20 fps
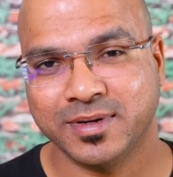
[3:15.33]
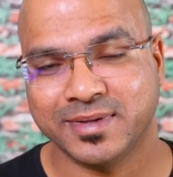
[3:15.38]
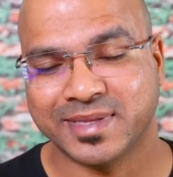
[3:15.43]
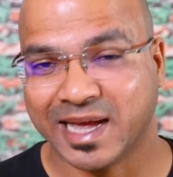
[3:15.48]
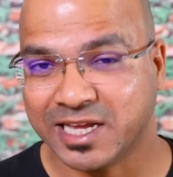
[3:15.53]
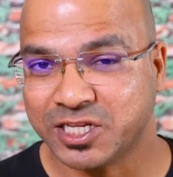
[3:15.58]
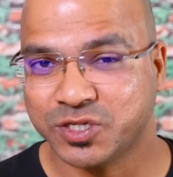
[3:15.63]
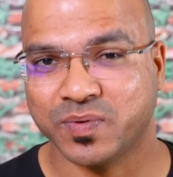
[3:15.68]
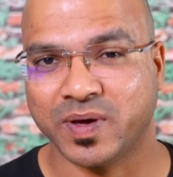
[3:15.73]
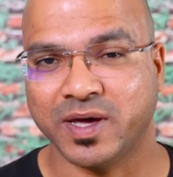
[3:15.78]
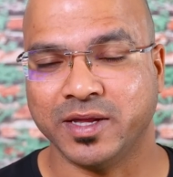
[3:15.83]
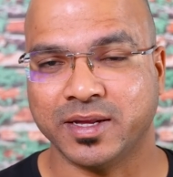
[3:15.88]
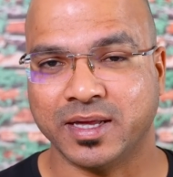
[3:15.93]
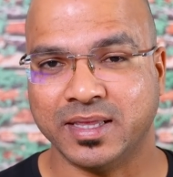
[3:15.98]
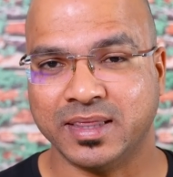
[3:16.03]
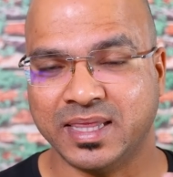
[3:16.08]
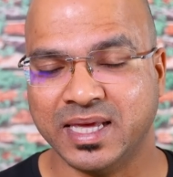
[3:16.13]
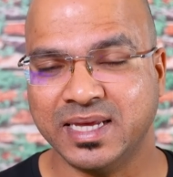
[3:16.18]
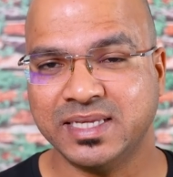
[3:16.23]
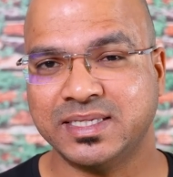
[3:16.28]
That's right.
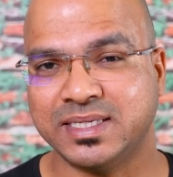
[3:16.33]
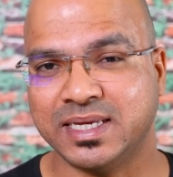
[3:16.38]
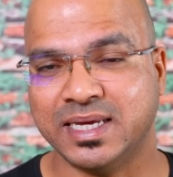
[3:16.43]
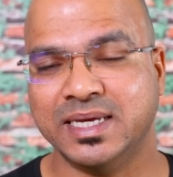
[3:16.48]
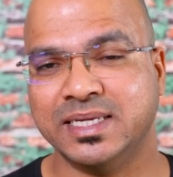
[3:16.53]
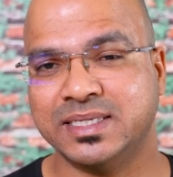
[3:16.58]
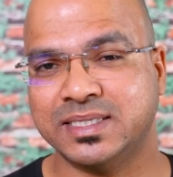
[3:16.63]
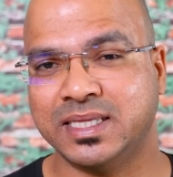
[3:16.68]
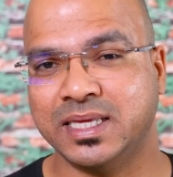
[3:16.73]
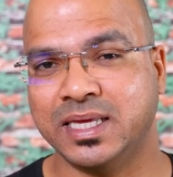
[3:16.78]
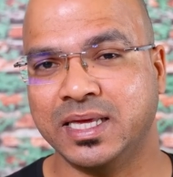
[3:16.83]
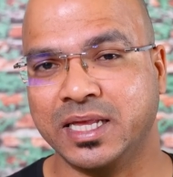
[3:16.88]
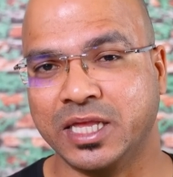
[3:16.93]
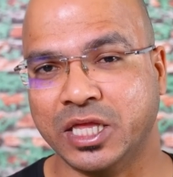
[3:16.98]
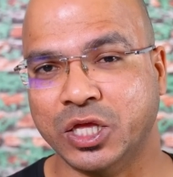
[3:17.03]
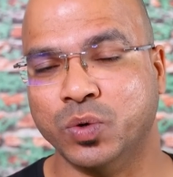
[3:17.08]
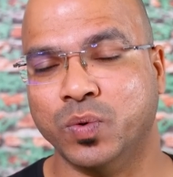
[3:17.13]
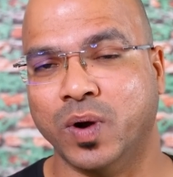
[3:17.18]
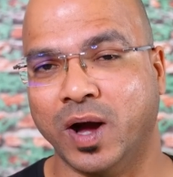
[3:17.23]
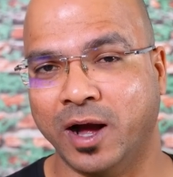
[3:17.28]
This is the
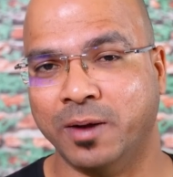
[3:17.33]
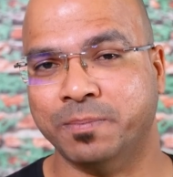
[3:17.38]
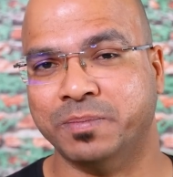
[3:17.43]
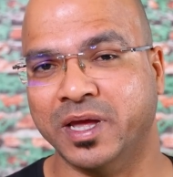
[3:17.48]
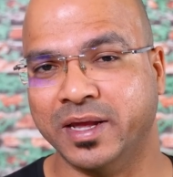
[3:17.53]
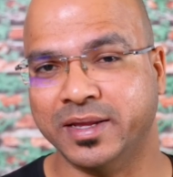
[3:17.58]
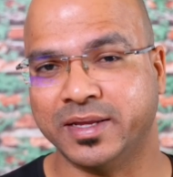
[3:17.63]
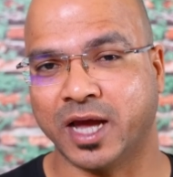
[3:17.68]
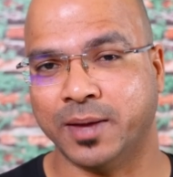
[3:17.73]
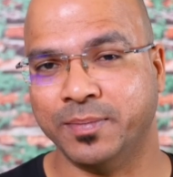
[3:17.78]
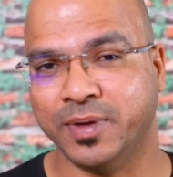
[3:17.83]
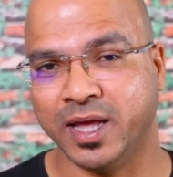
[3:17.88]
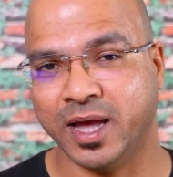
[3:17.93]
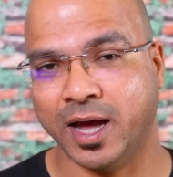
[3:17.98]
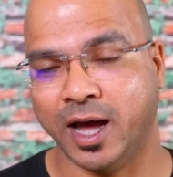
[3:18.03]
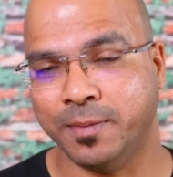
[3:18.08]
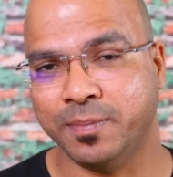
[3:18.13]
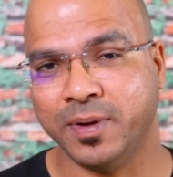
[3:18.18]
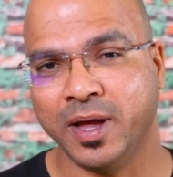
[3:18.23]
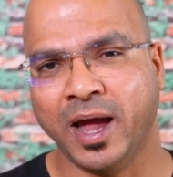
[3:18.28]
new update coming
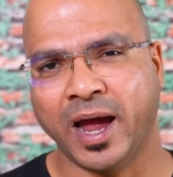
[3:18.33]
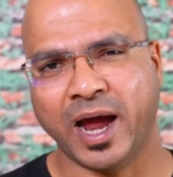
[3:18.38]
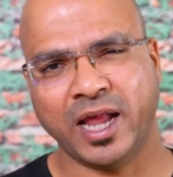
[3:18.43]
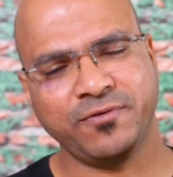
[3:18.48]
up.